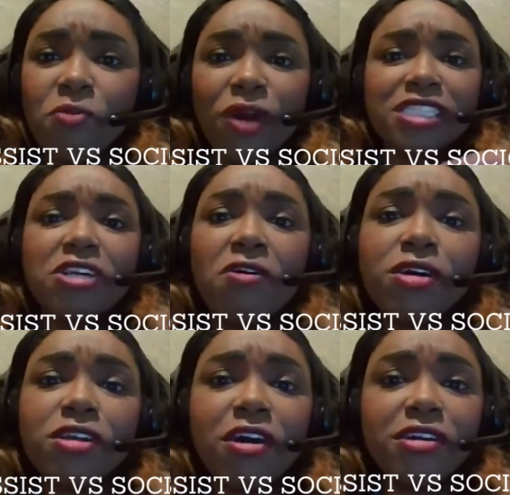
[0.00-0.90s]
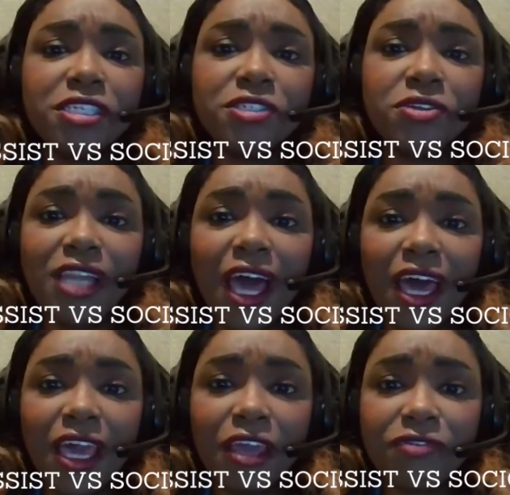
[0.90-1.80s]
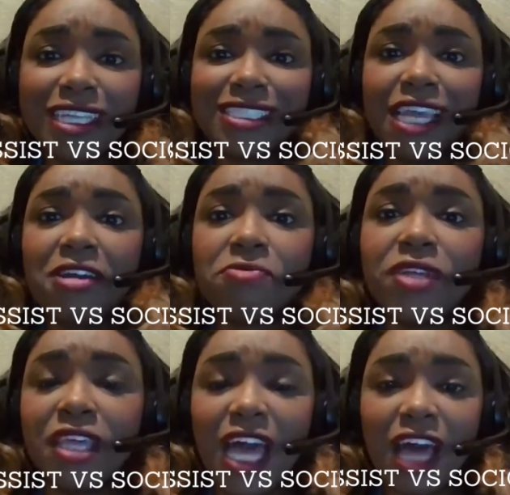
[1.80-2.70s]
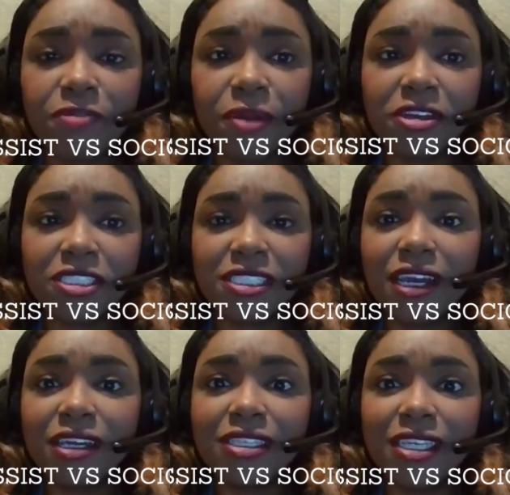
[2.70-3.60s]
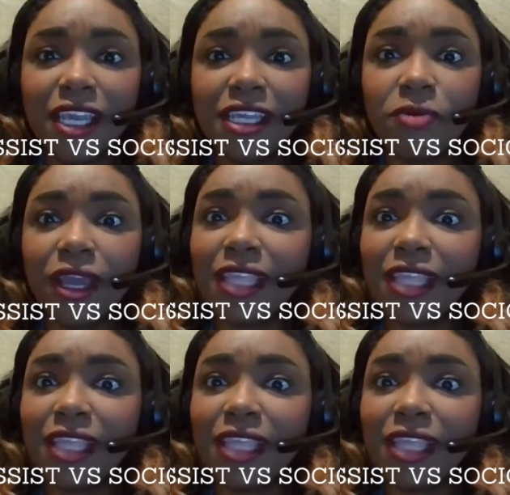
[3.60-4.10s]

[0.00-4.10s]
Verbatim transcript: what's going on in your life because they don't really have a personality anyway.